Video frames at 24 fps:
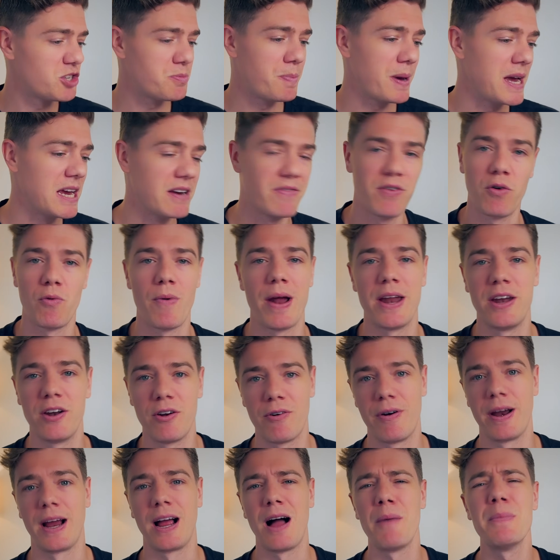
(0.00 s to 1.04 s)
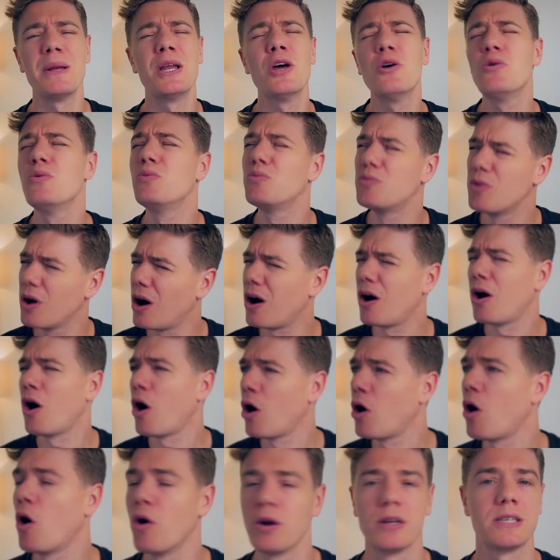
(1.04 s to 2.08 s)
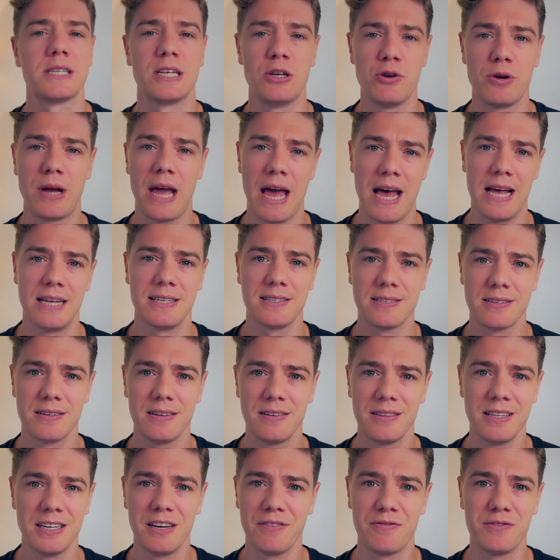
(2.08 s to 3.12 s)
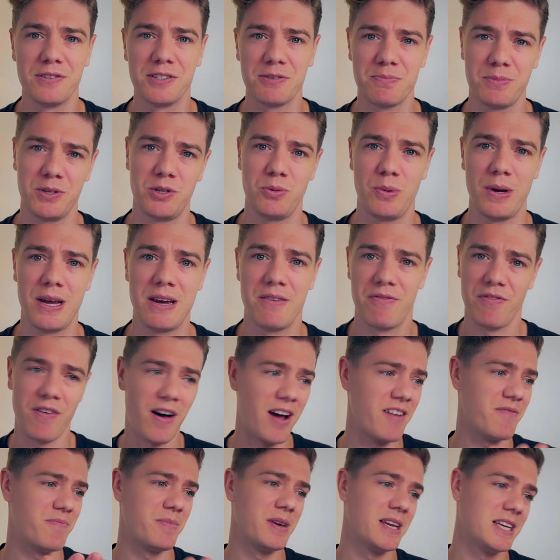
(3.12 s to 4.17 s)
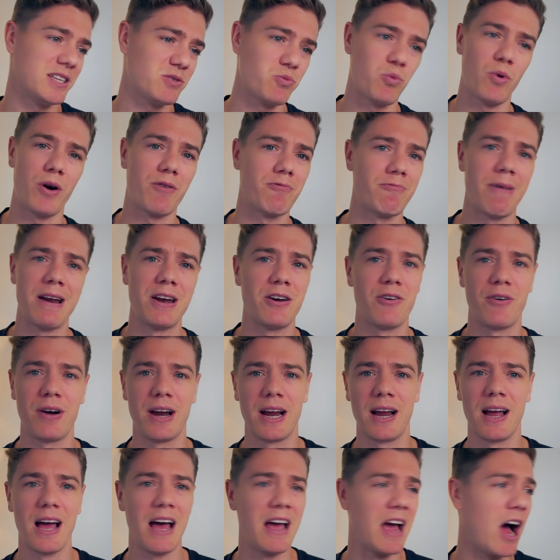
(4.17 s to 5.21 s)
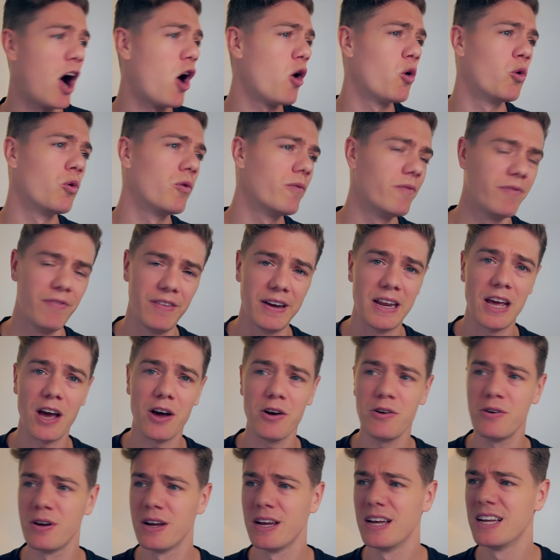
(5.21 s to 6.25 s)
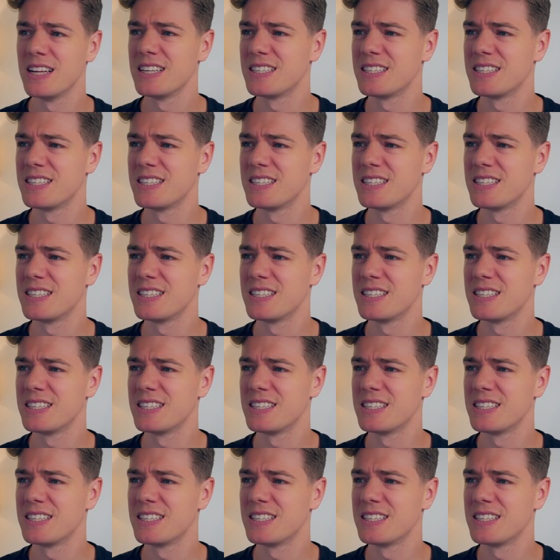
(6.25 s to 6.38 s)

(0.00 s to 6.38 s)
speed for rendering. I mean, who cares the difference between 5 minutes rendering a whole video